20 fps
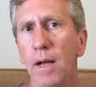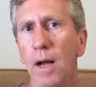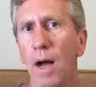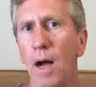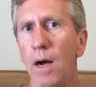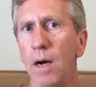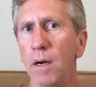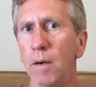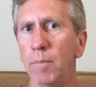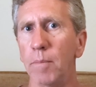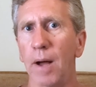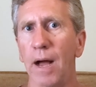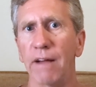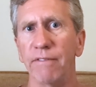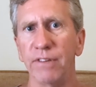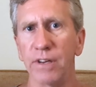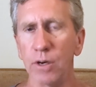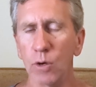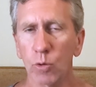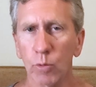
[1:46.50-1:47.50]
Um,
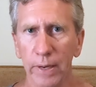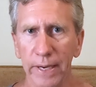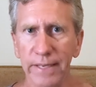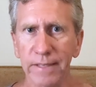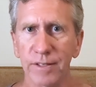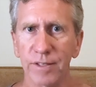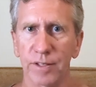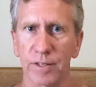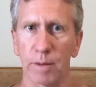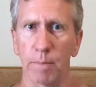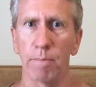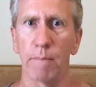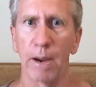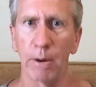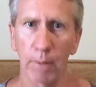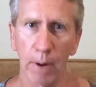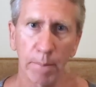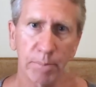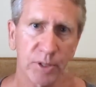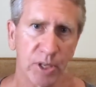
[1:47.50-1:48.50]
I've increased my
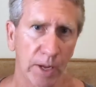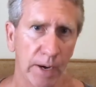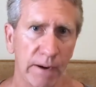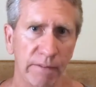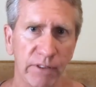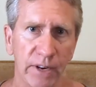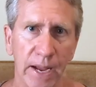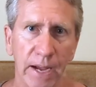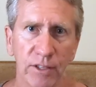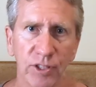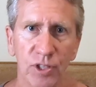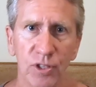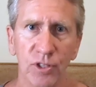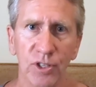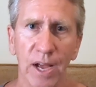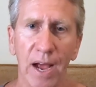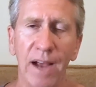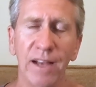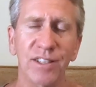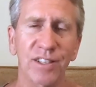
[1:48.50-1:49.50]
reps on every
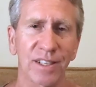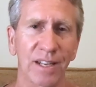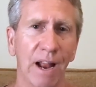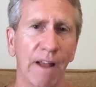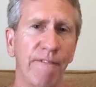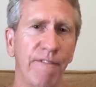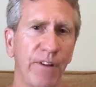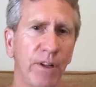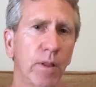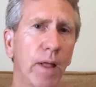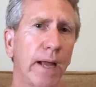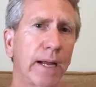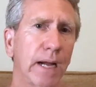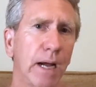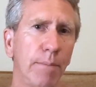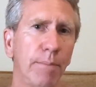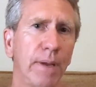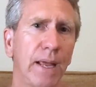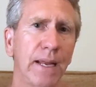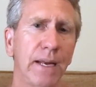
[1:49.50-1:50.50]
exercise and I feel like
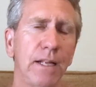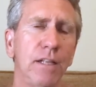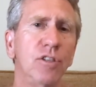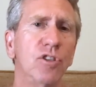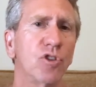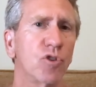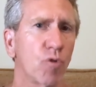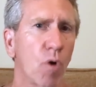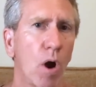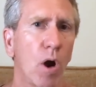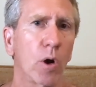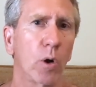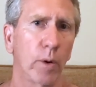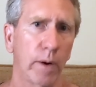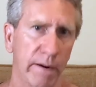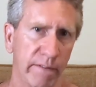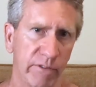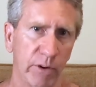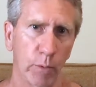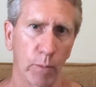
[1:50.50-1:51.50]
I'm getting stronger
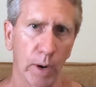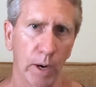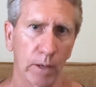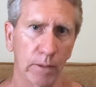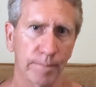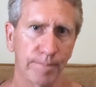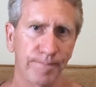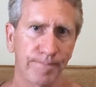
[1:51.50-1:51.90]
everywhere.